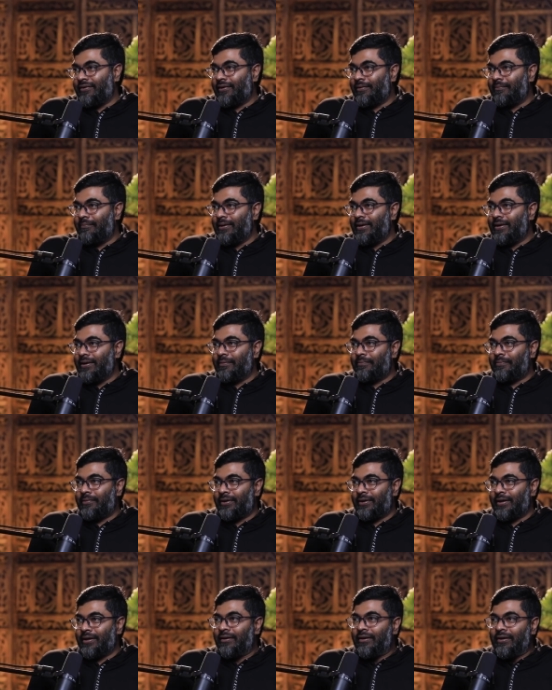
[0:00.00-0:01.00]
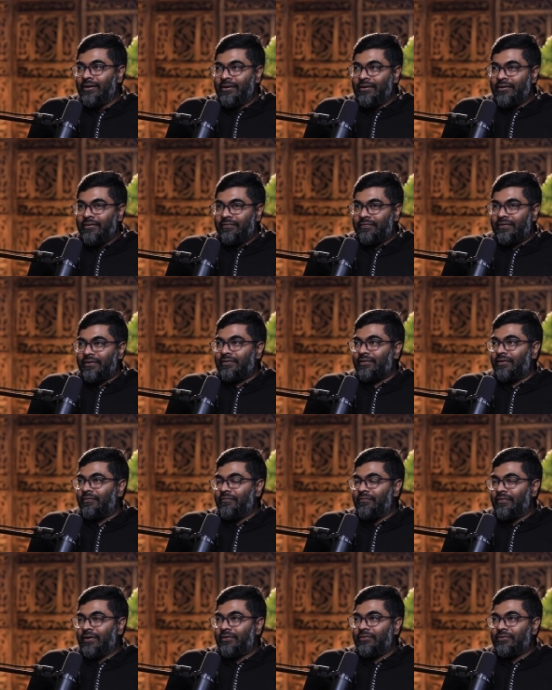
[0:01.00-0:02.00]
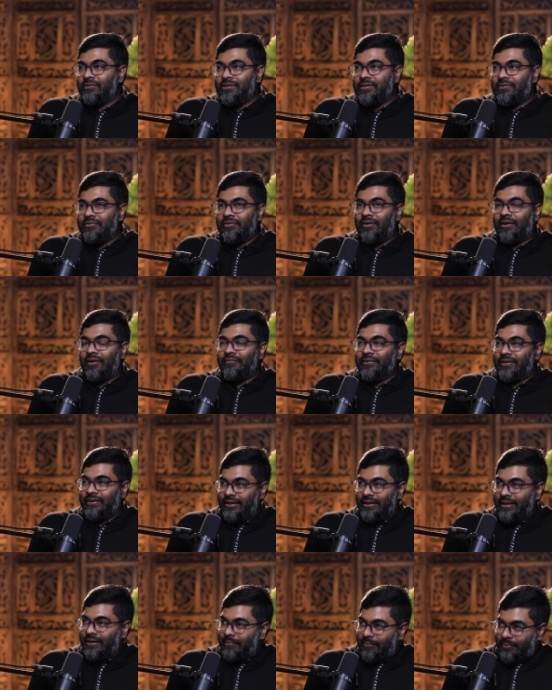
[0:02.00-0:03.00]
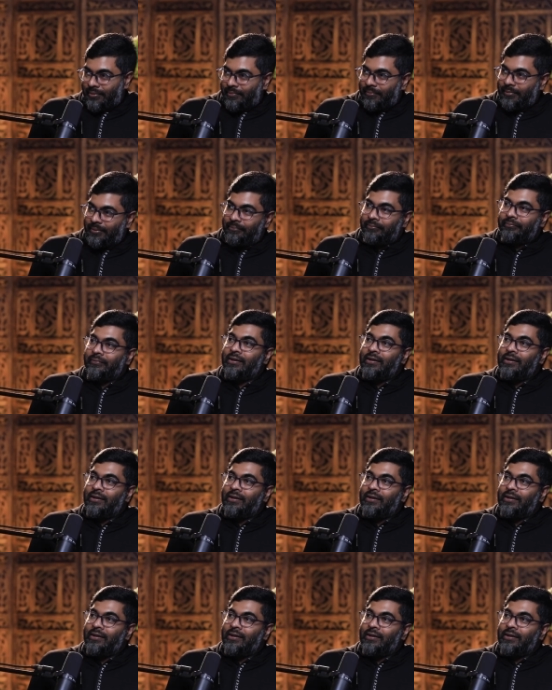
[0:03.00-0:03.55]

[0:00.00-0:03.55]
You are building a product for someone which is solving their problem,